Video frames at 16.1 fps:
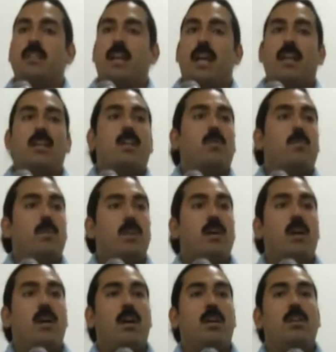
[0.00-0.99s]
And here we
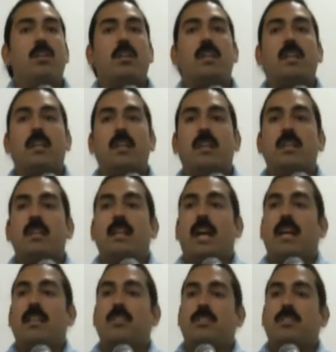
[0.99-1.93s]
are looking at